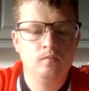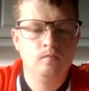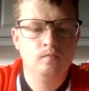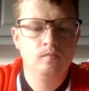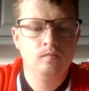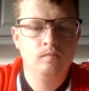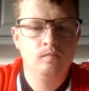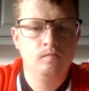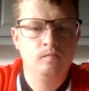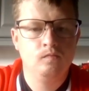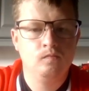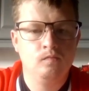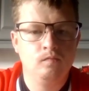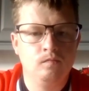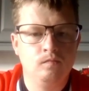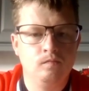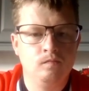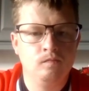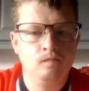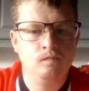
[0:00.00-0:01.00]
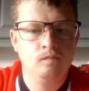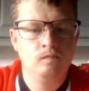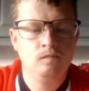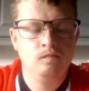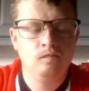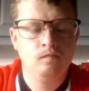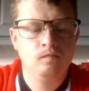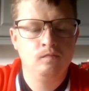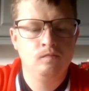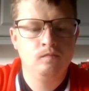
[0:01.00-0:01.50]

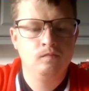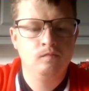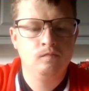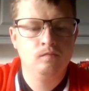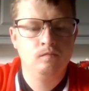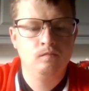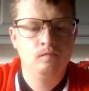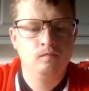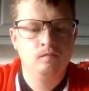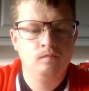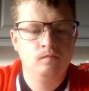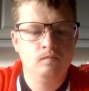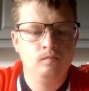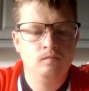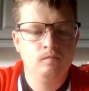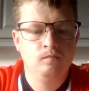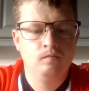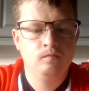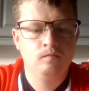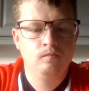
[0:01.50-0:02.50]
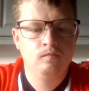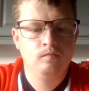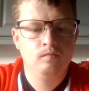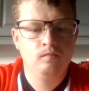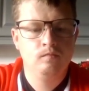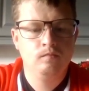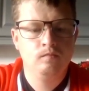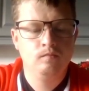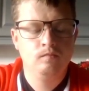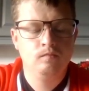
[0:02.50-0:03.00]

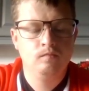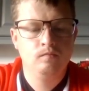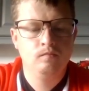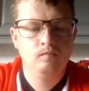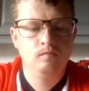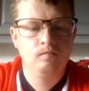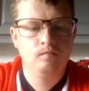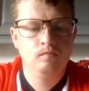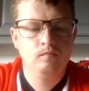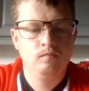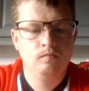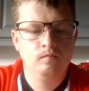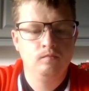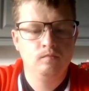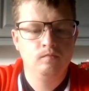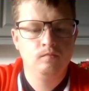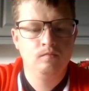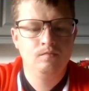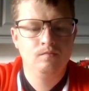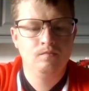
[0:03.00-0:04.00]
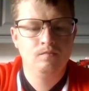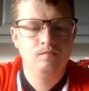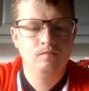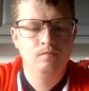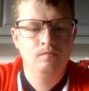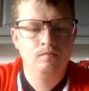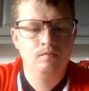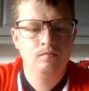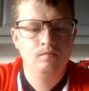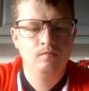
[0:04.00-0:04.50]

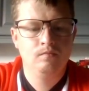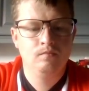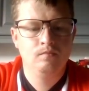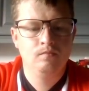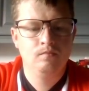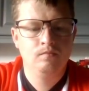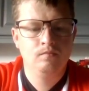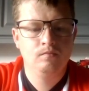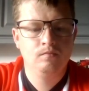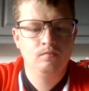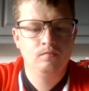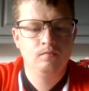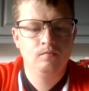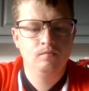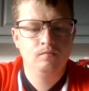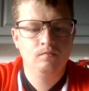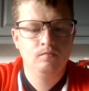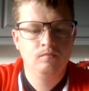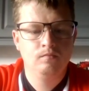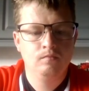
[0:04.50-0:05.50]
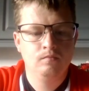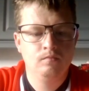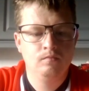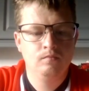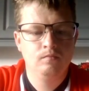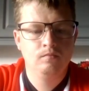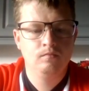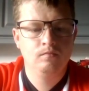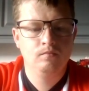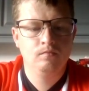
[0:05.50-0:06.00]

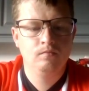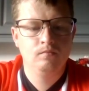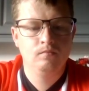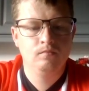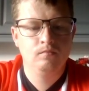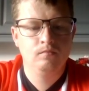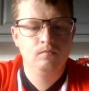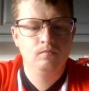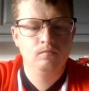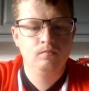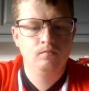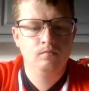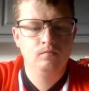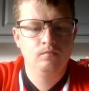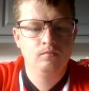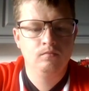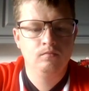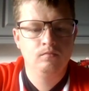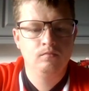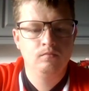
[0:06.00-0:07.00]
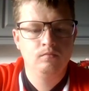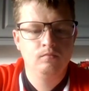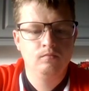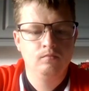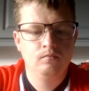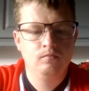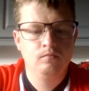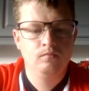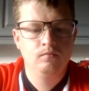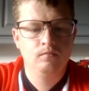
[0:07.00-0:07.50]

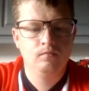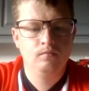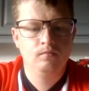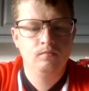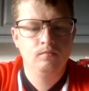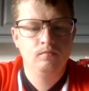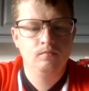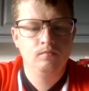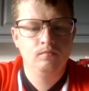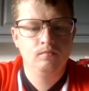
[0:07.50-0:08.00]
(silent)